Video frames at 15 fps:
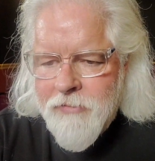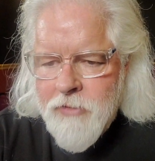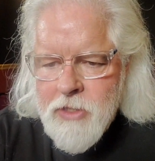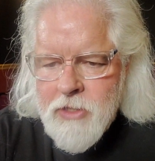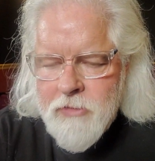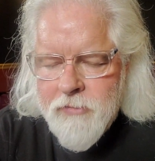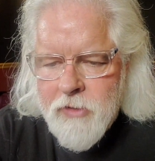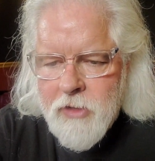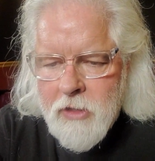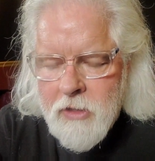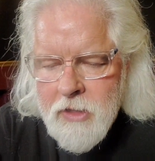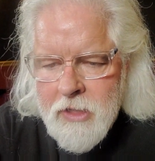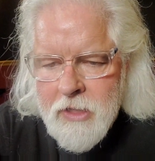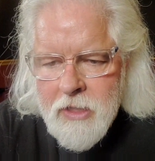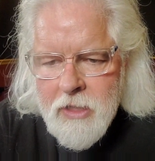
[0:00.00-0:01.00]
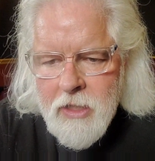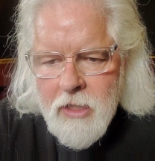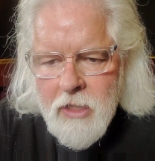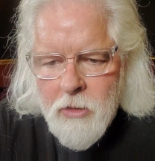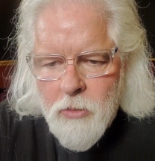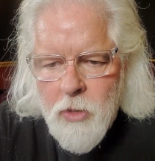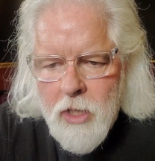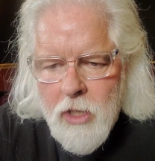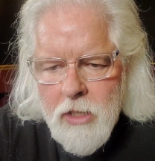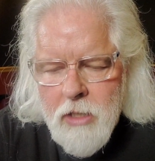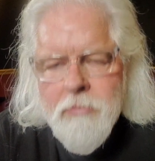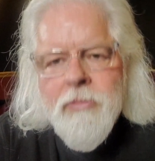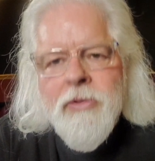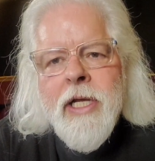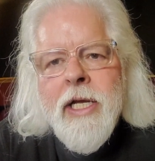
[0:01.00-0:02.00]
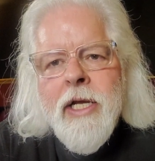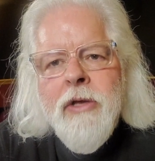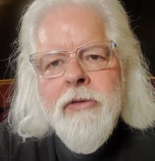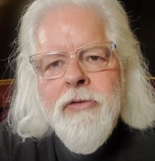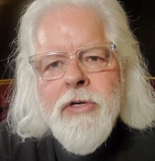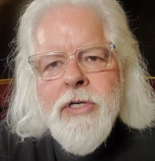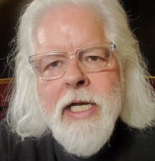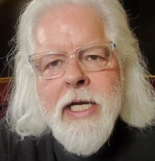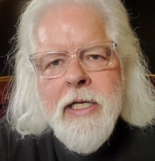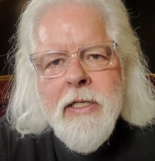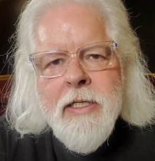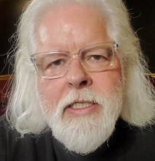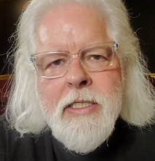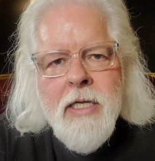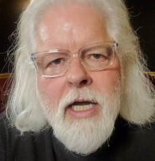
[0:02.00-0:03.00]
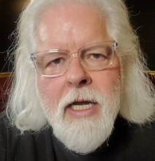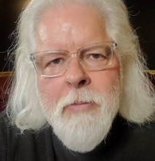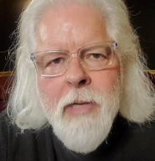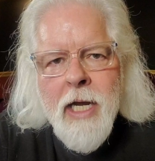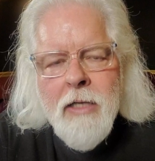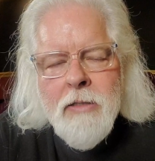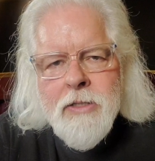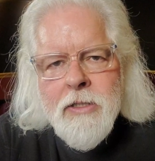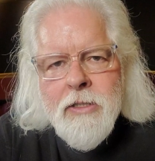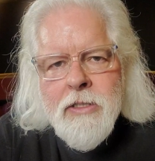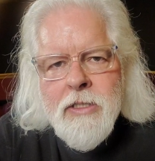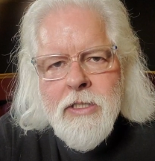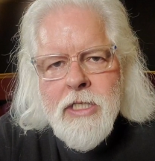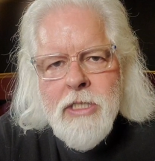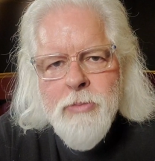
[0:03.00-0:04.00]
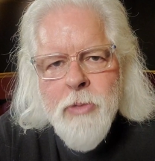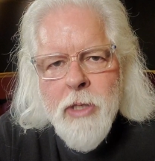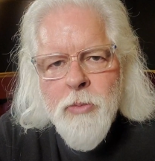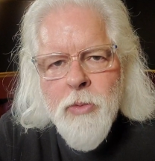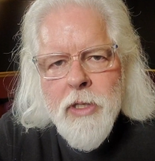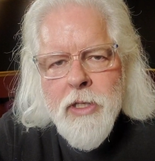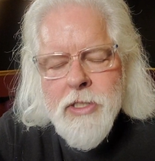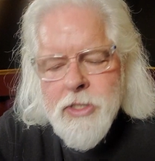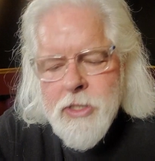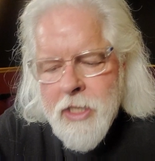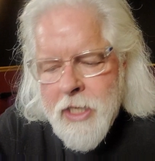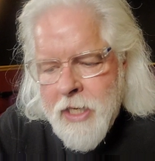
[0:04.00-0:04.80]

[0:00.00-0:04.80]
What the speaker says: First of all, welcome. Thank you for taking this time out to spend with us.